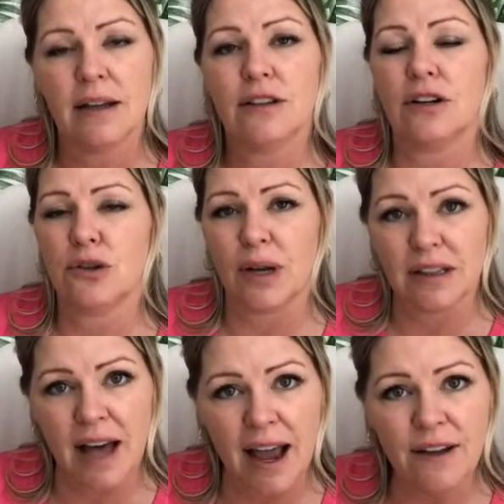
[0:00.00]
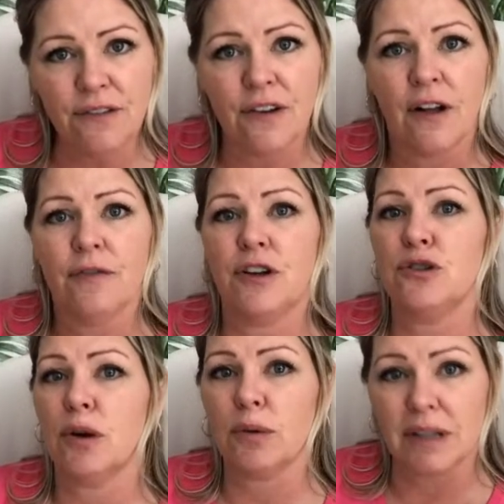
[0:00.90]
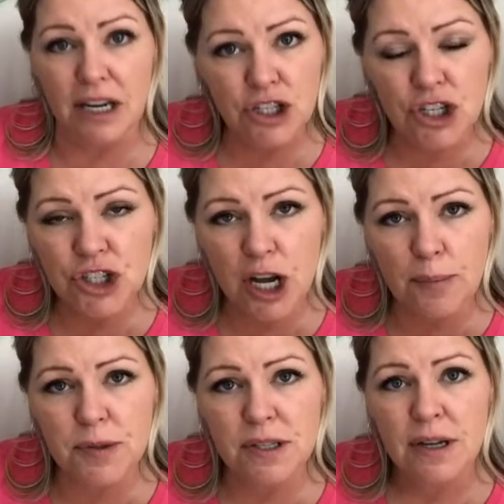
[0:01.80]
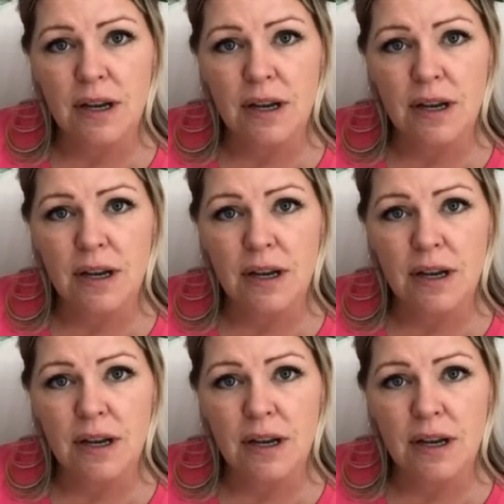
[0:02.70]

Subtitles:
They're doing life. They're doing relationships,